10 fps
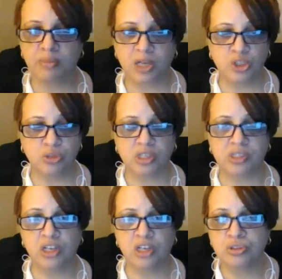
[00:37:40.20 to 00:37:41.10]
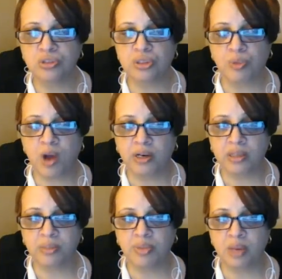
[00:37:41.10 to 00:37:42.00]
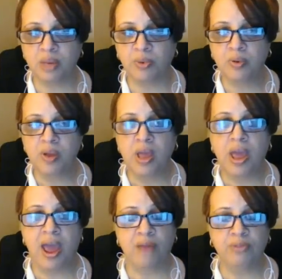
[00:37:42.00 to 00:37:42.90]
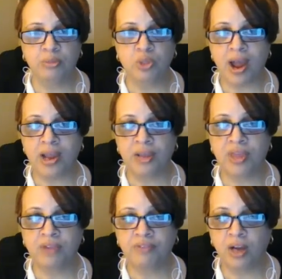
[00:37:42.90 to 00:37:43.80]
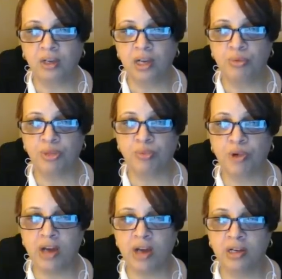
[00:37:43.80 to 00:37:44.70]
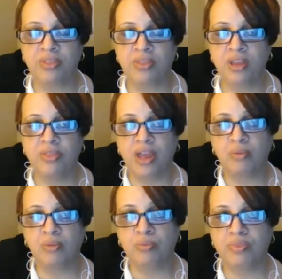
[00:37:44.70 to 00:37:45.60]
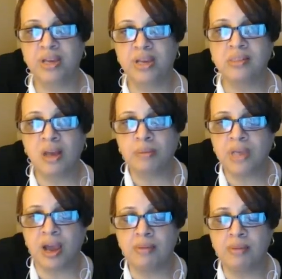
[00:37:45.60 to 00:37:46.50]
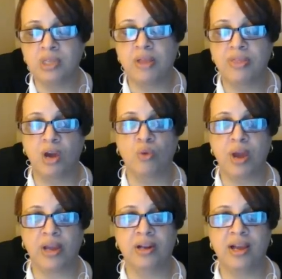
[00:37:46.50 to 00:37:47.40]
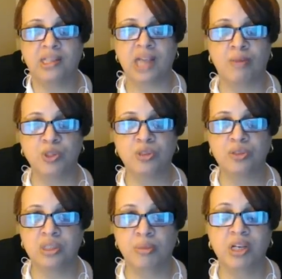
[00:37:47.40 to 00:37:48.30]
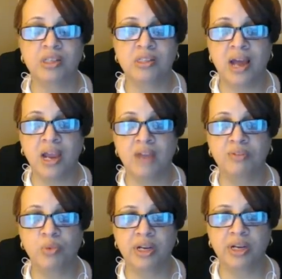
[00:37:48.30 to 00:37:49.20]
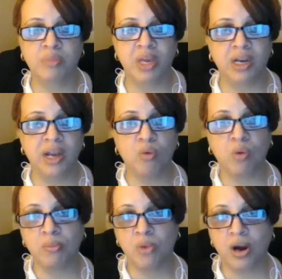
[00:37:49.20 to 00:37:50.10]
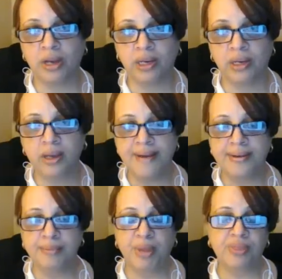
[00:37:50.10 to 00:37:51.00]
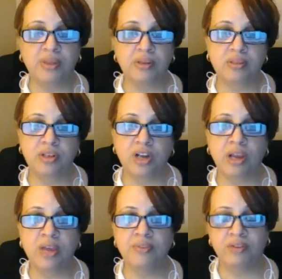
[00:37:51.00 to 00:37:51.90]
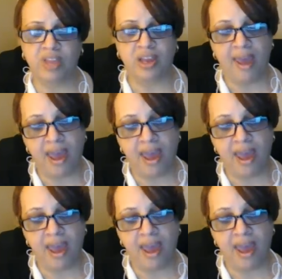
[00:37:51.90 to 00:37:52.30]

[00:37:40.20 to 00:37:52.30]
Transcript: about. You just introduce the product to people, have them try it, they fall in love with the product, and then sometimes they'll recognize the opportunity because not everyone has been in network marketing. But you know, even if they